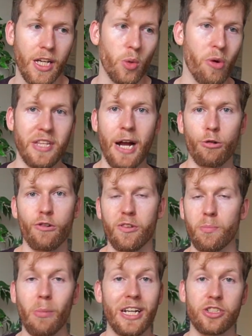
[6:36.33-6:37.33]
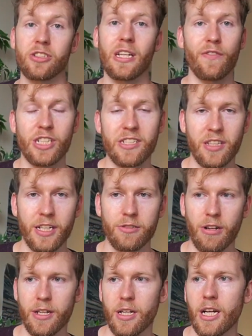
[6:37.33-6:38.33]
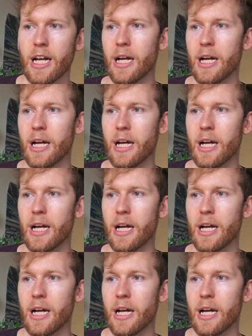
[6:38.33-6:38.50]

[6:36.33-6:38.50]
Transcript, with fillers: whereas the algorithm might just have the chest x-ray.